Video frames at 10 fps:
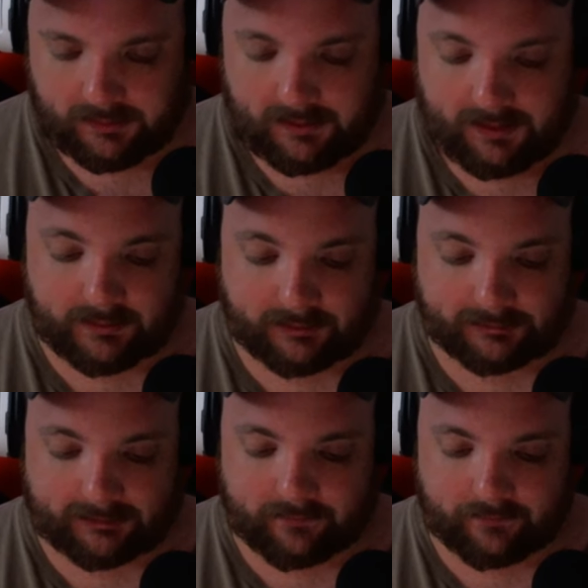it
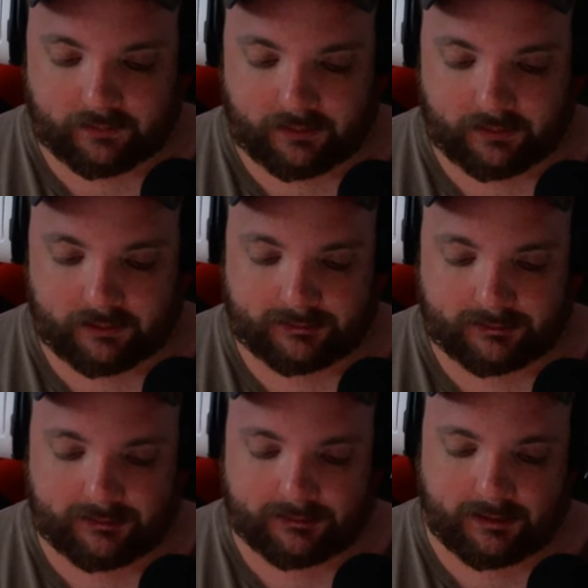does have a uh,
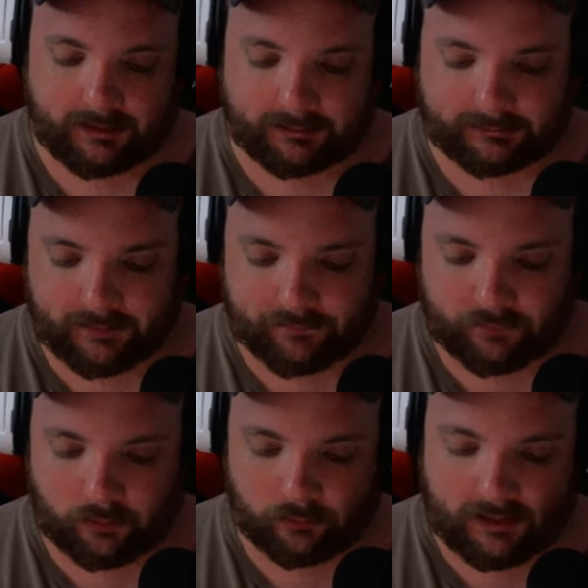DTS
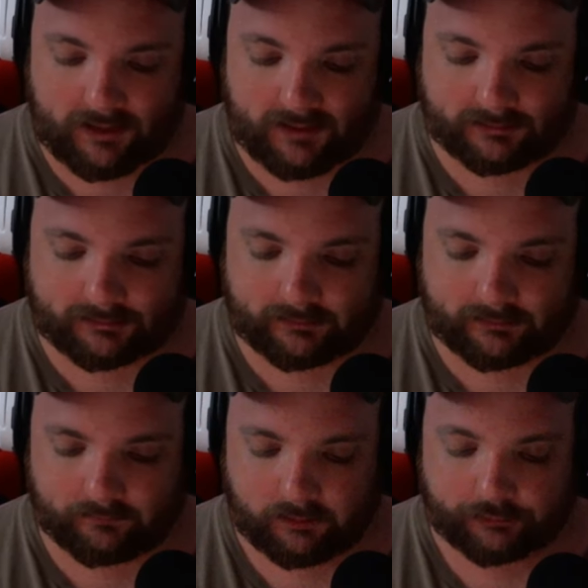Headphone X
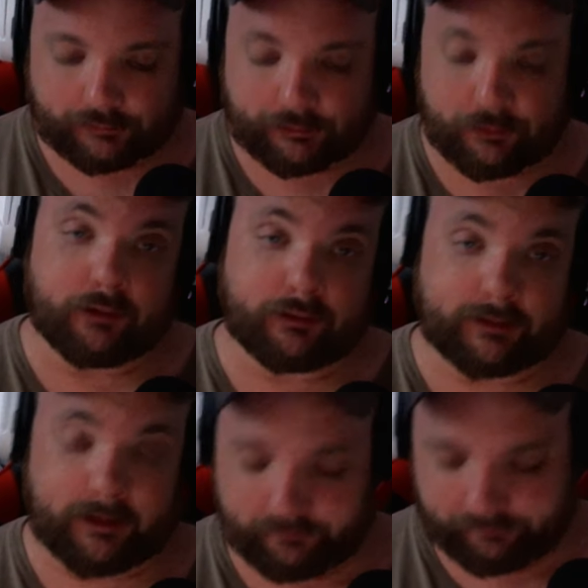studio
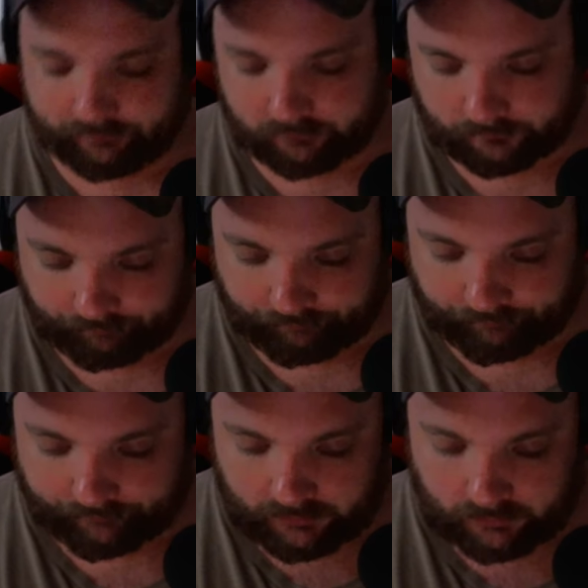sound,
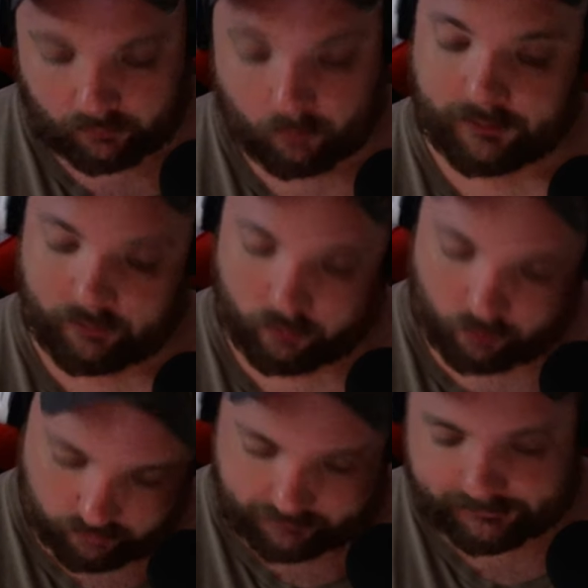one year
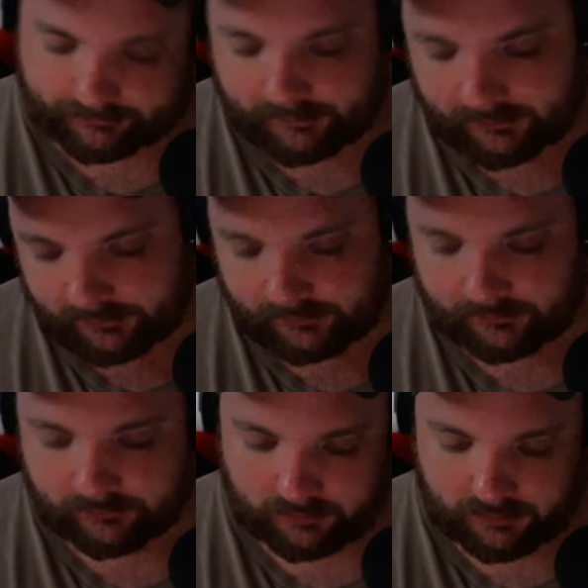warranty,
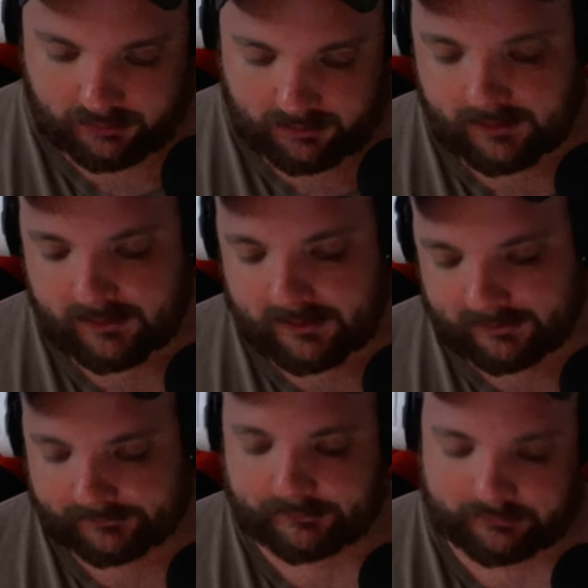and it
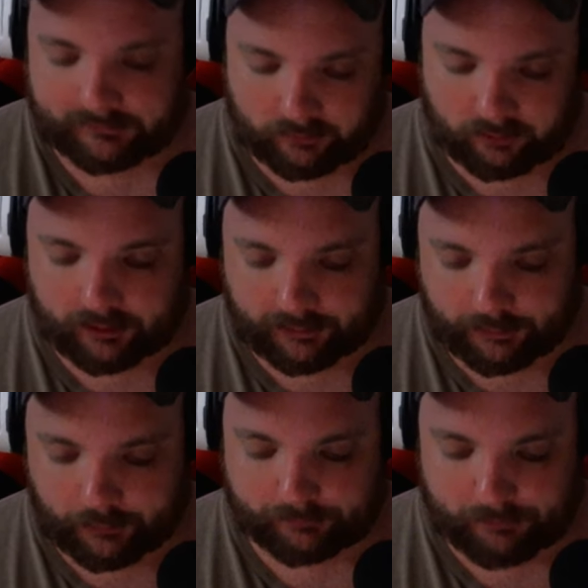has uh,
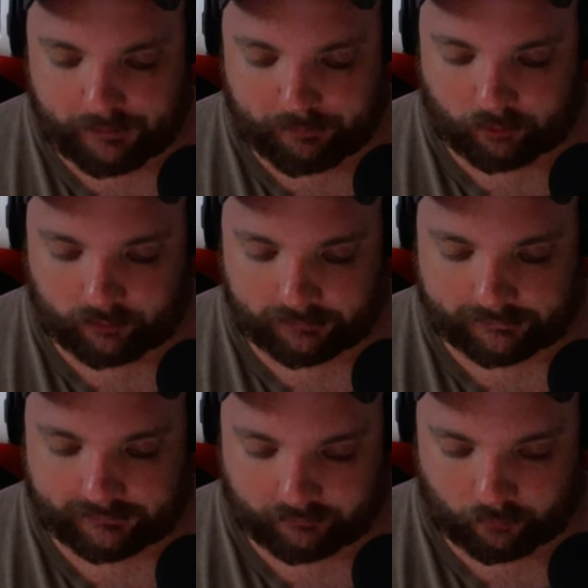USB ports
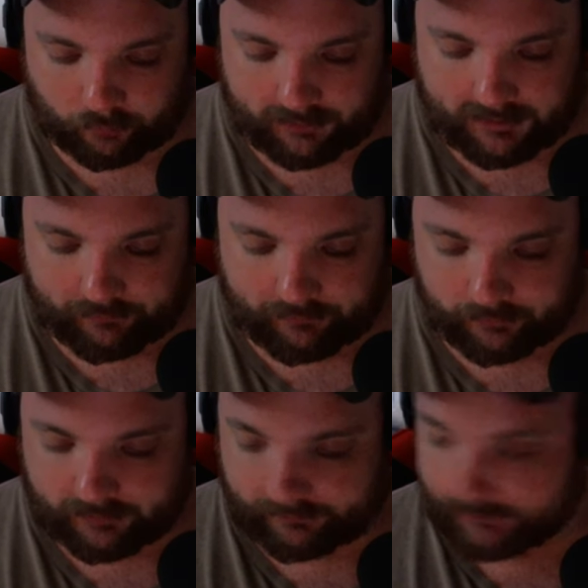and what have you
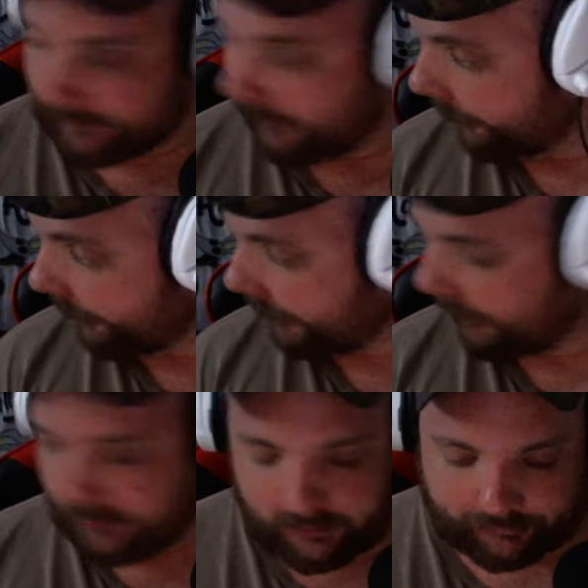and everything else.
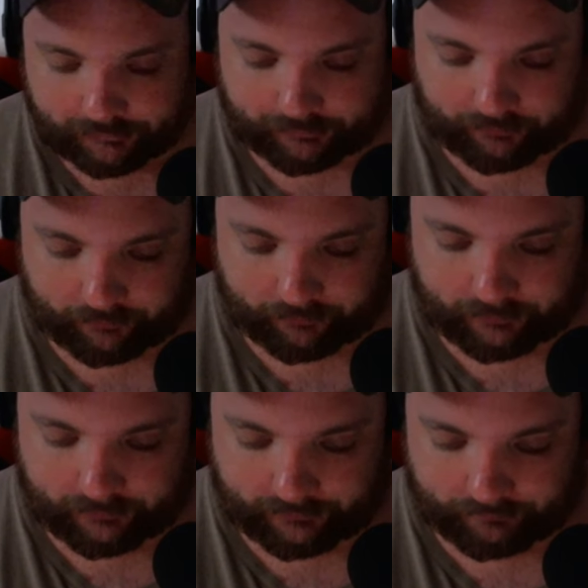So
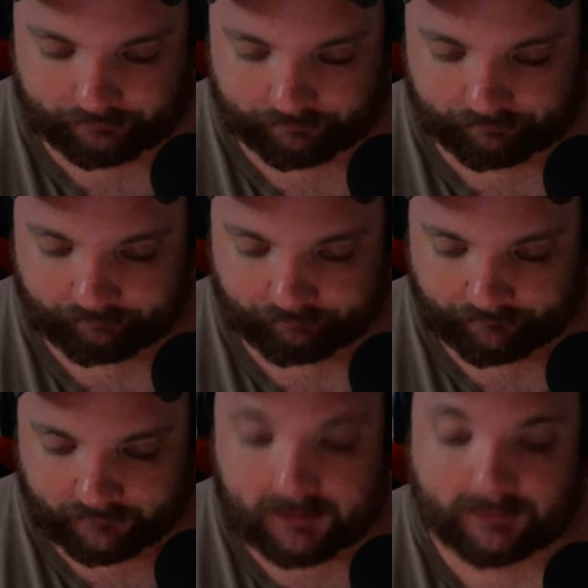uh,
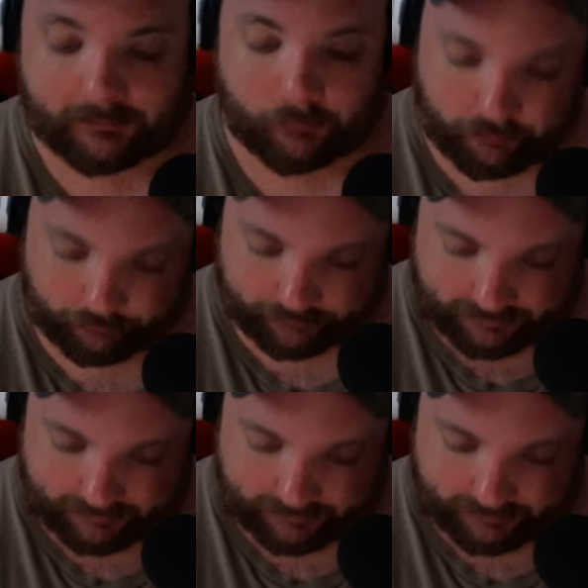has Windows